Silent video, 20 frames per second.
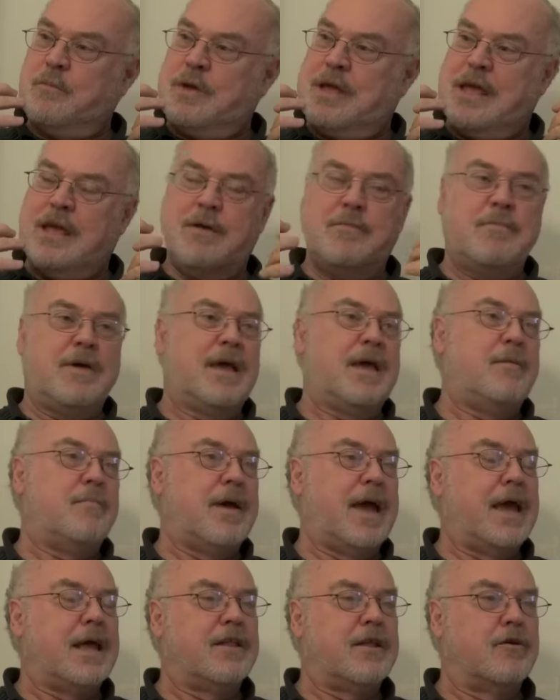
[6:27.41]
he, he
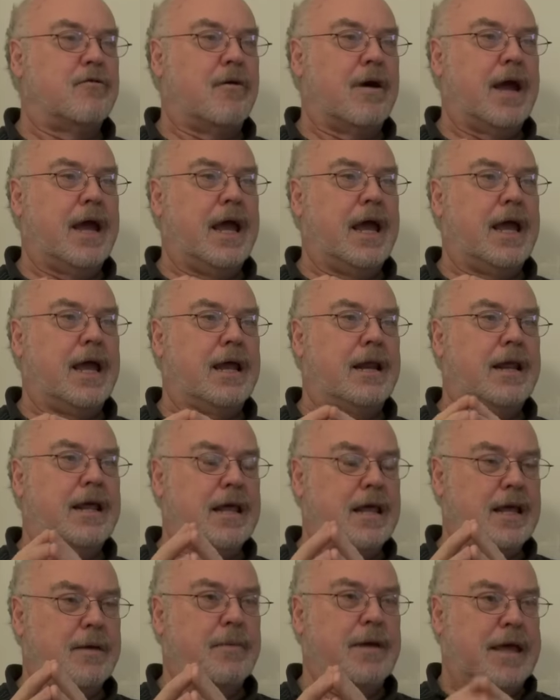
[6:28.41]
made the grade,
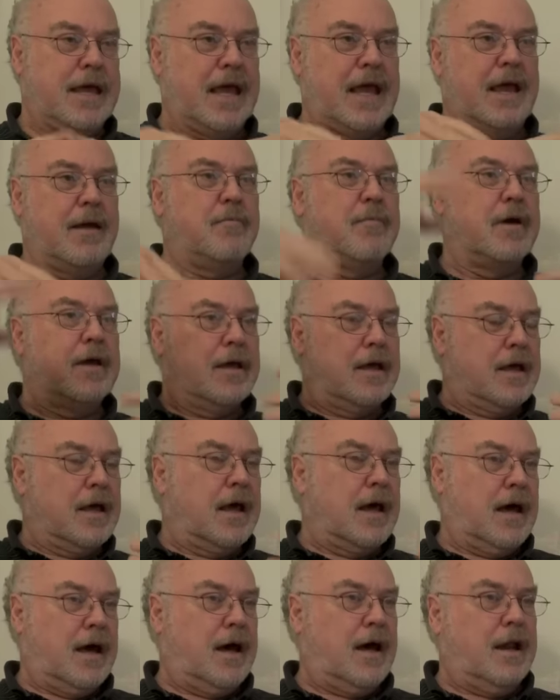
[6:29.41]
he became
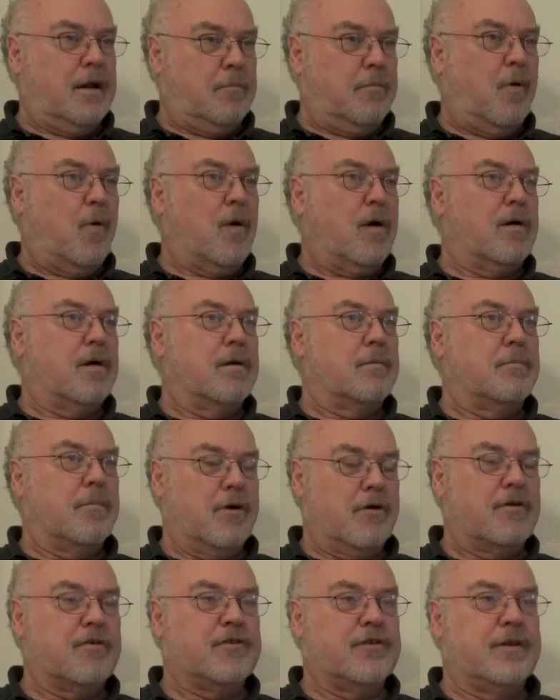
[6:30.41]
uh, an important
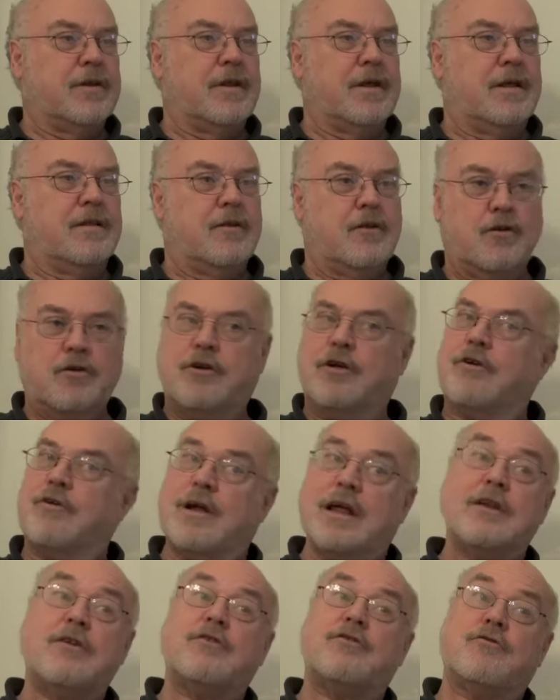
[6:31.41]
person in the
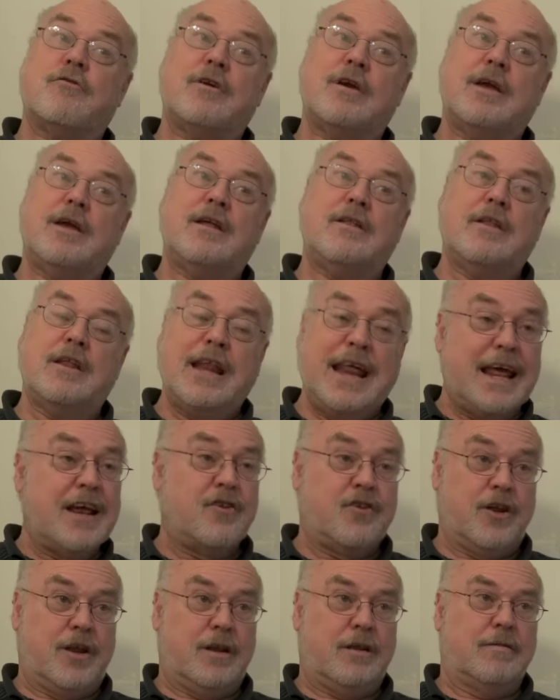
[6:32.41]
nuclear industry in the
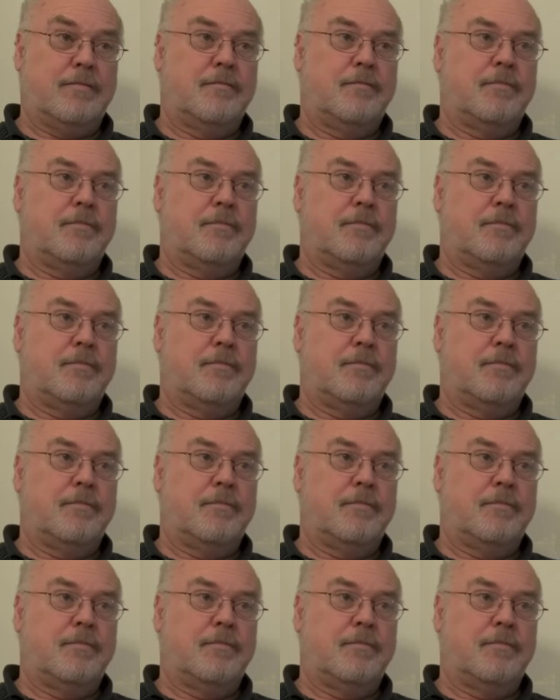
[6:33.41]
nation.